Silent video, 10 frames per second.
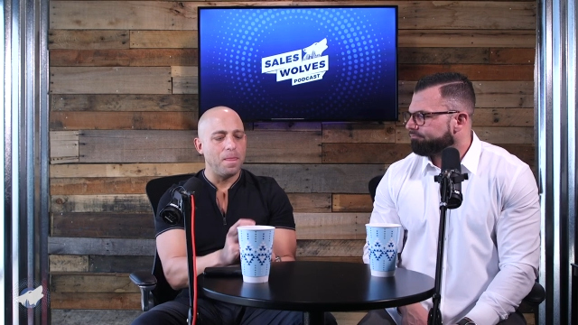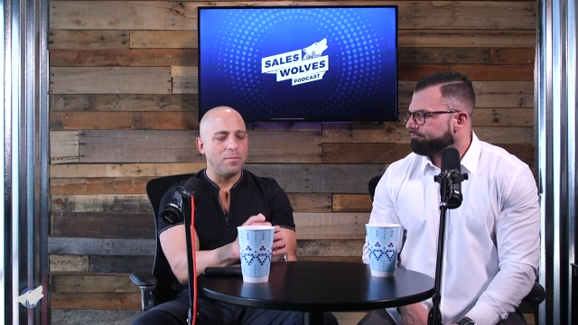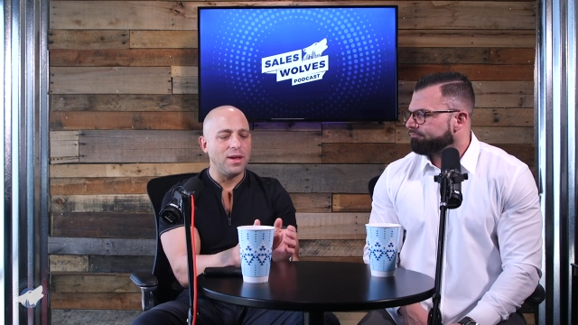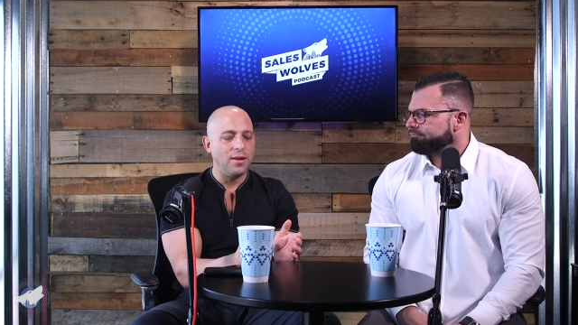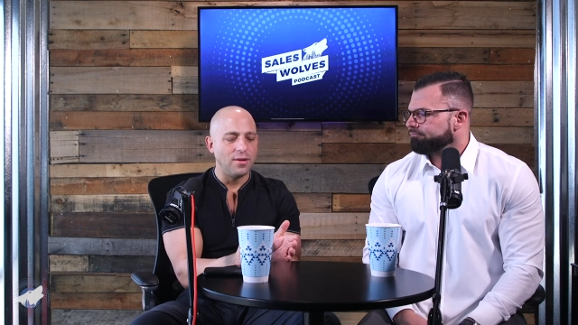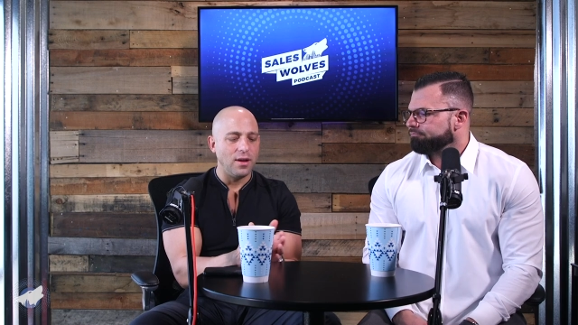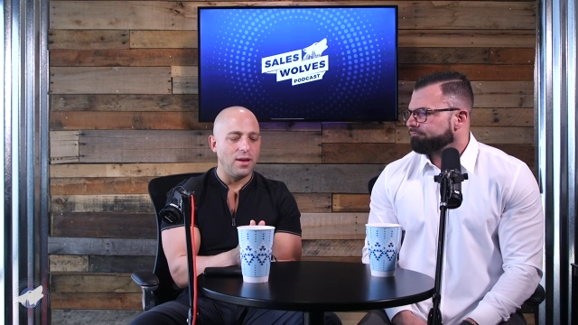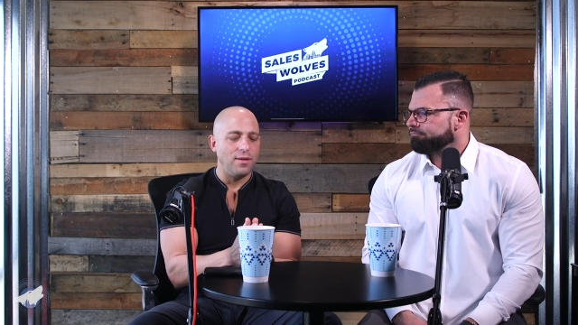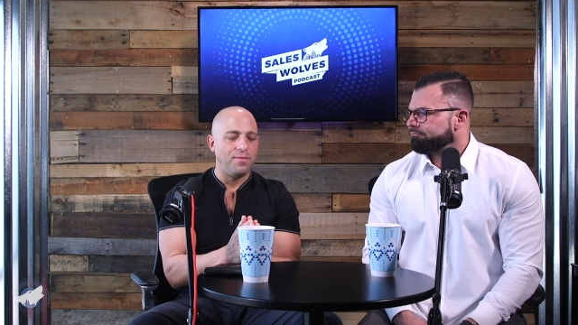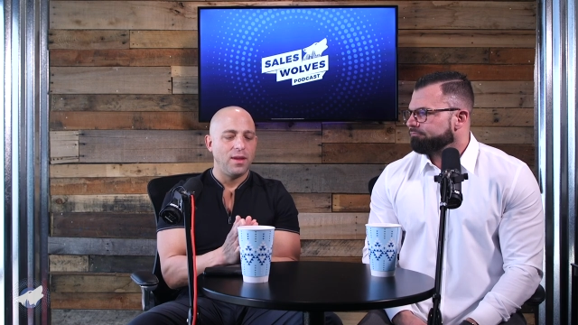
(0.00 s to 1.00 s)
Speaker 1: But here,
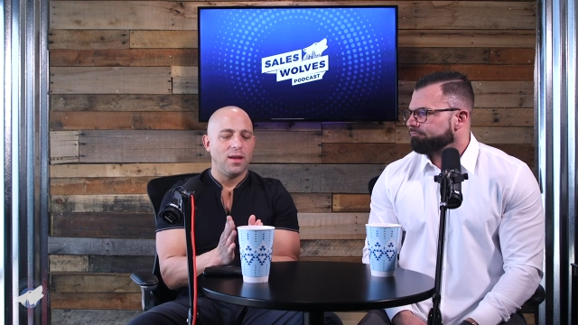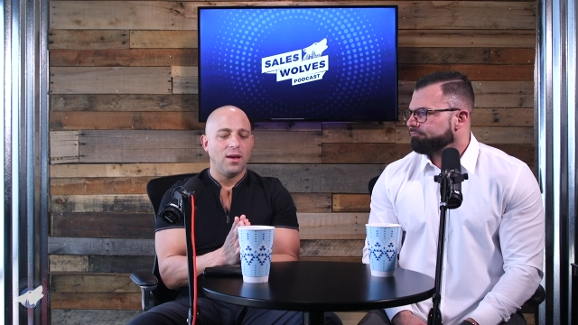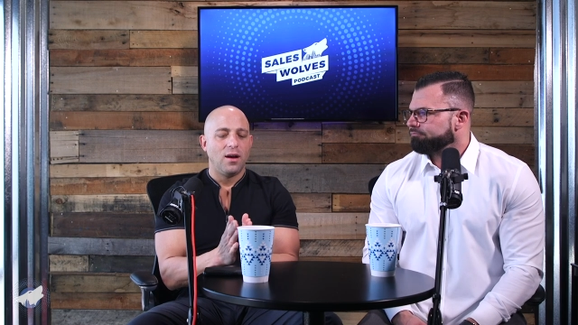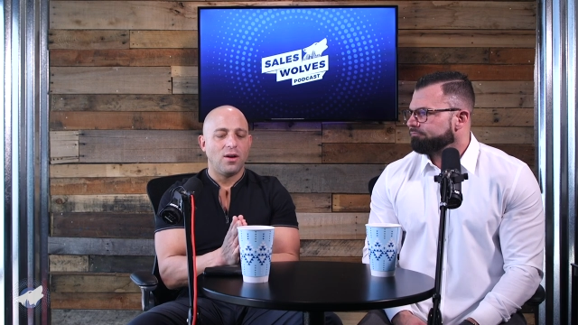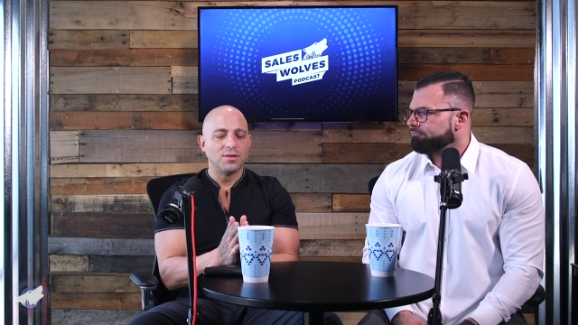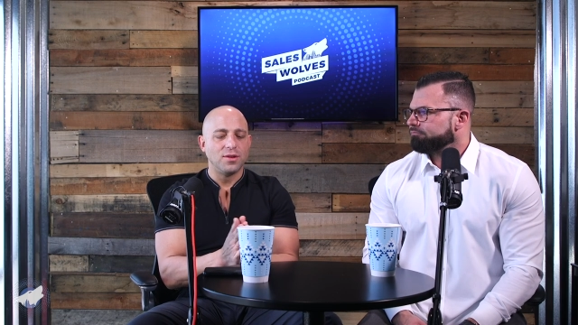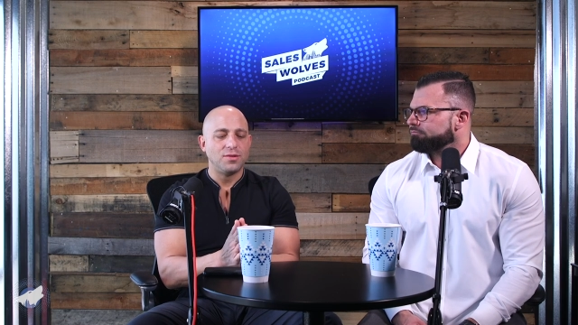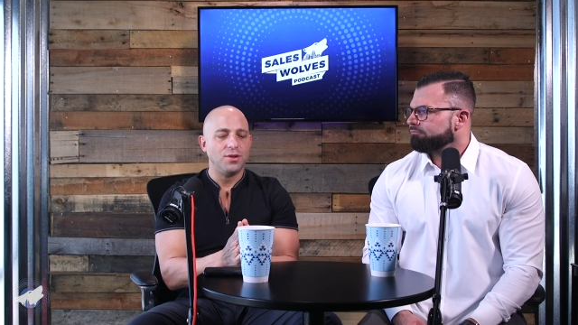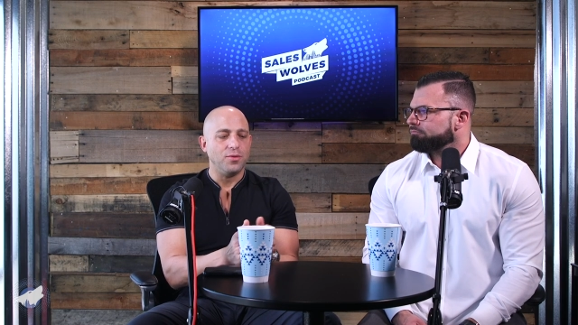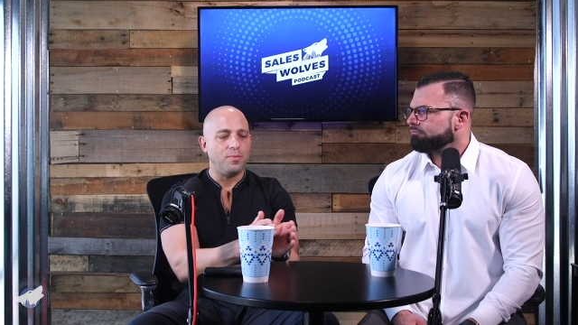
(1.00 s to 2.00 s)
it, also
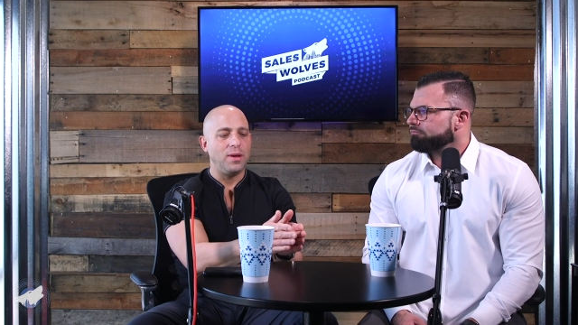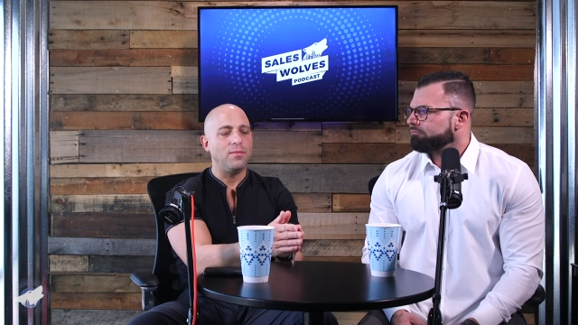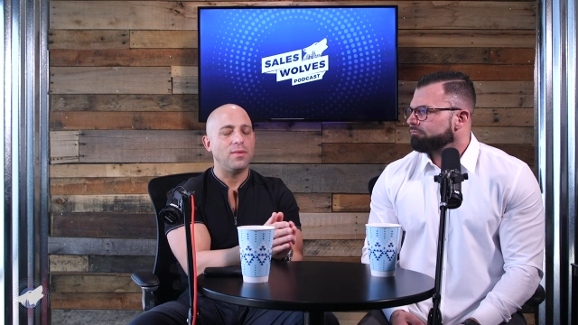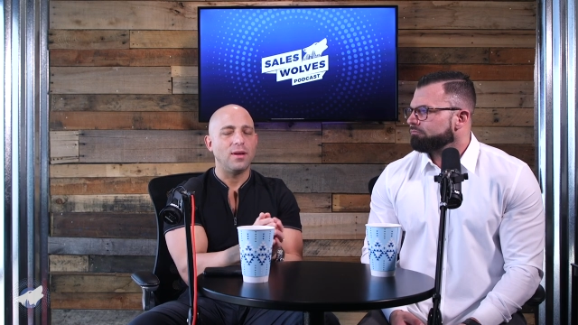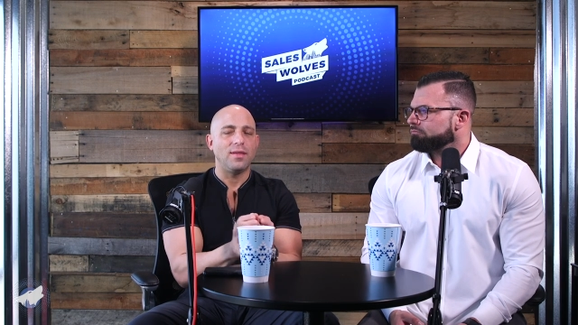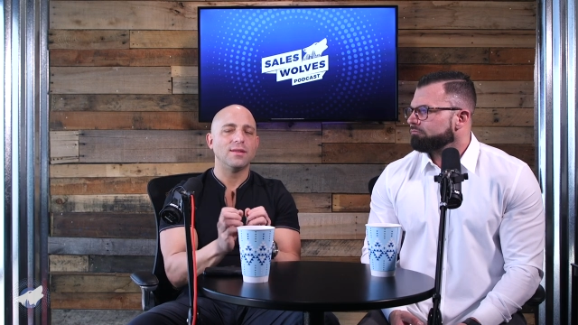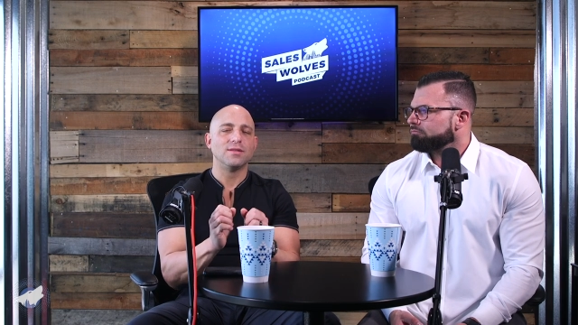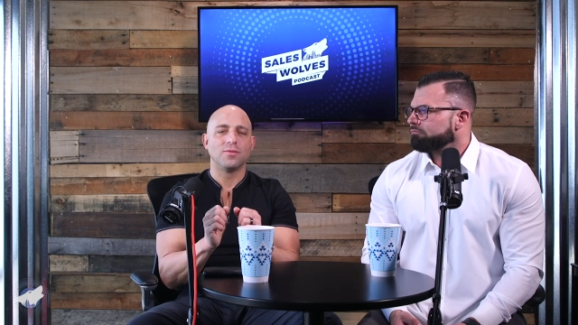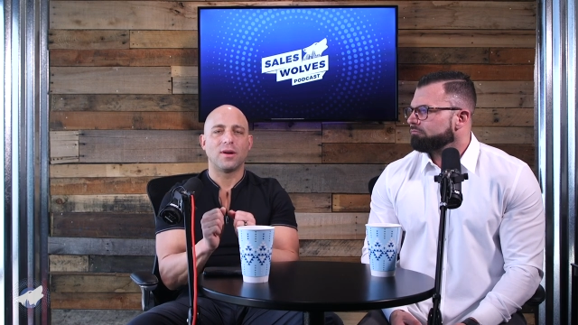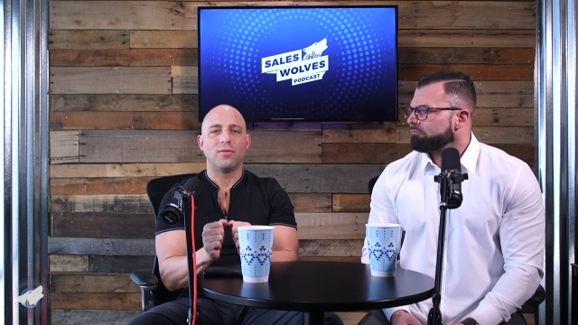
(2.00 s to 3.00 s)
too, peep. This
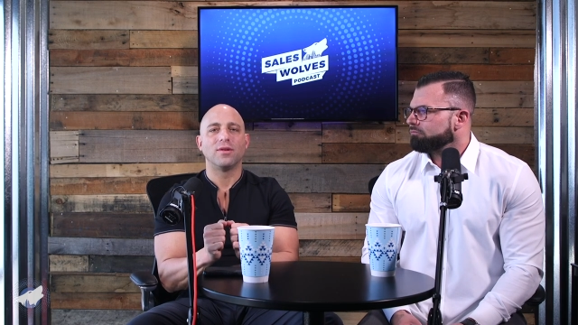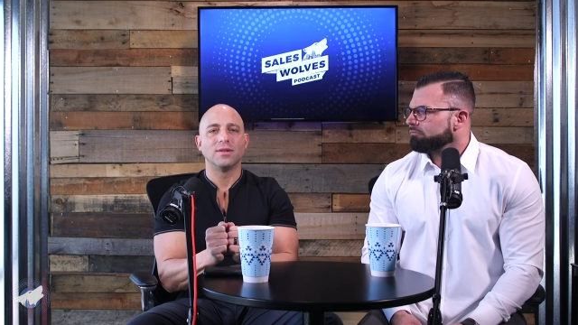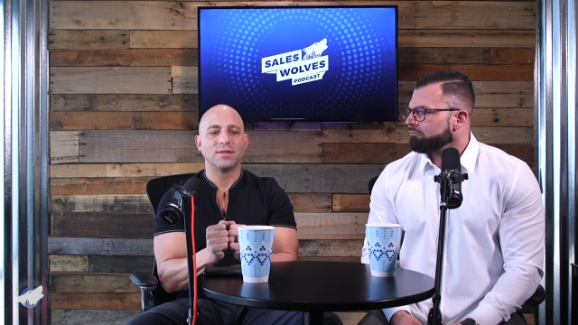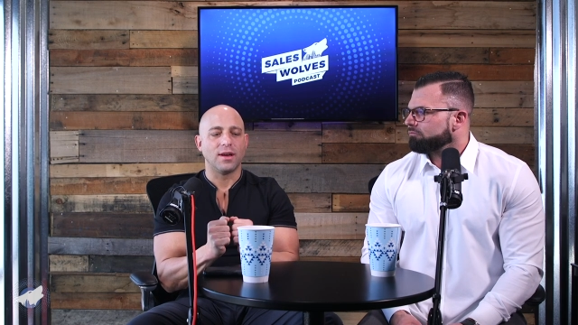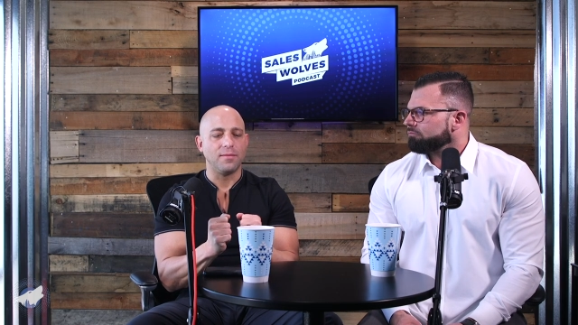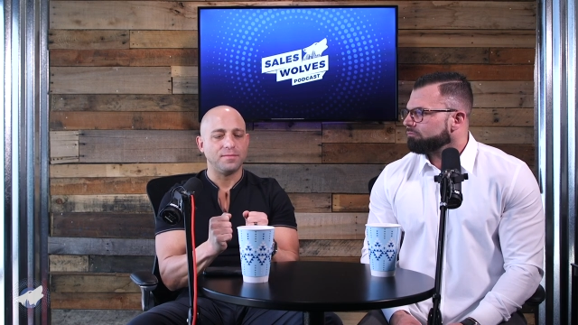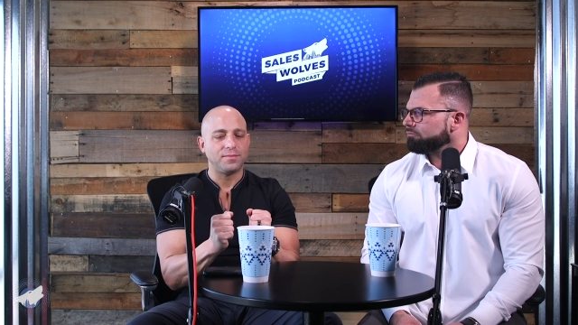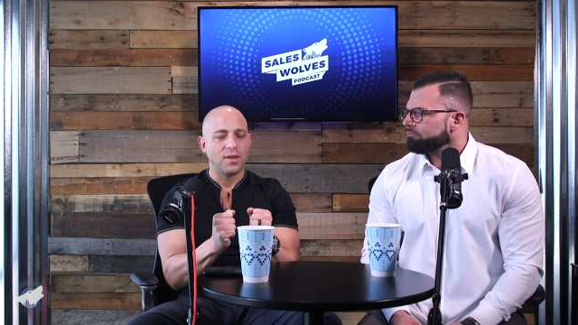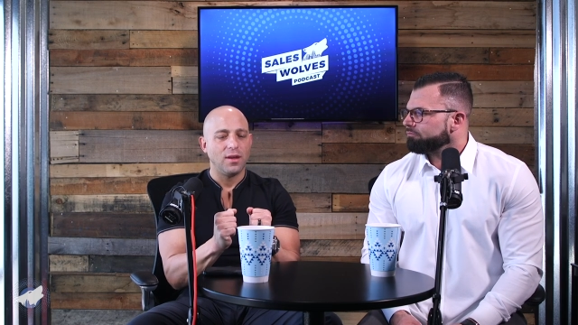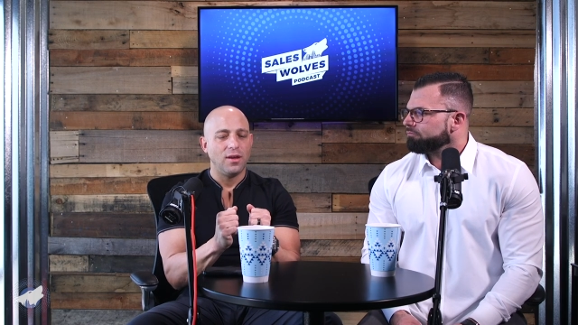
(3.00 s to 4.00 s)
is what I wanted to say.
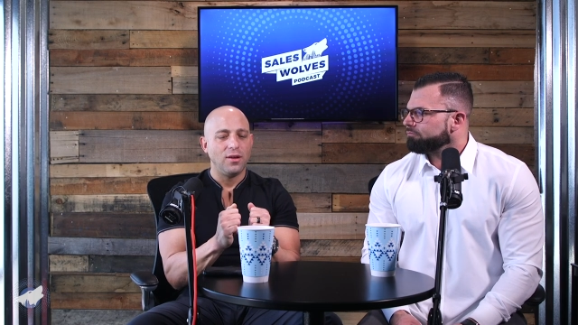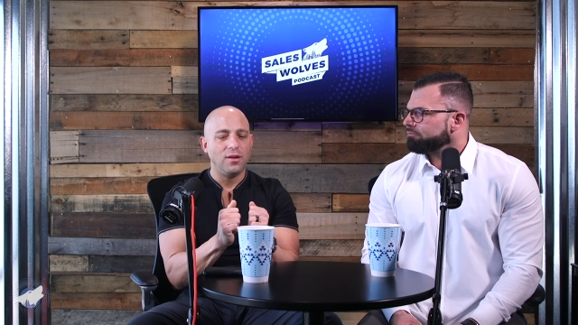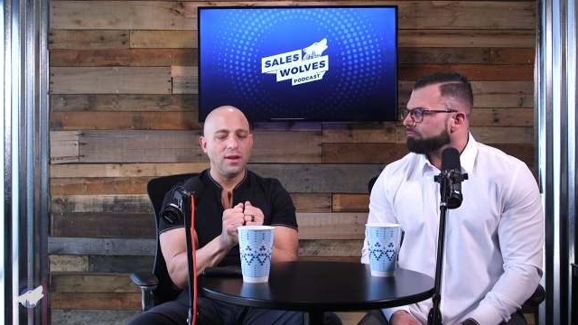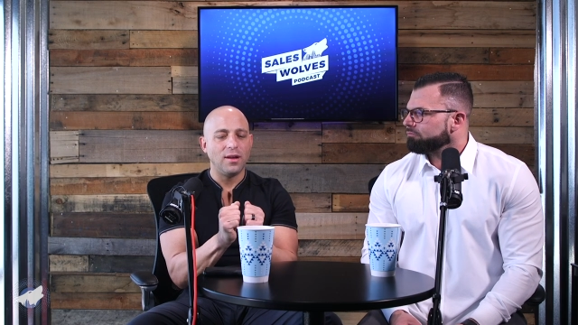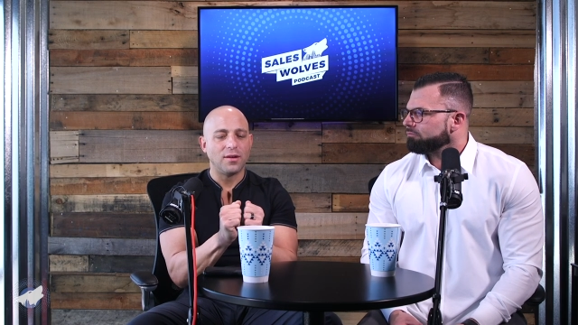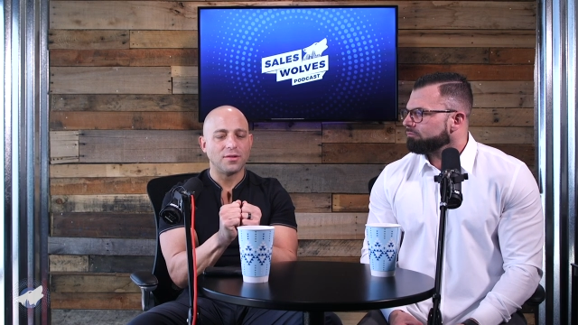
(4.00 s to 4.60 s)
You need to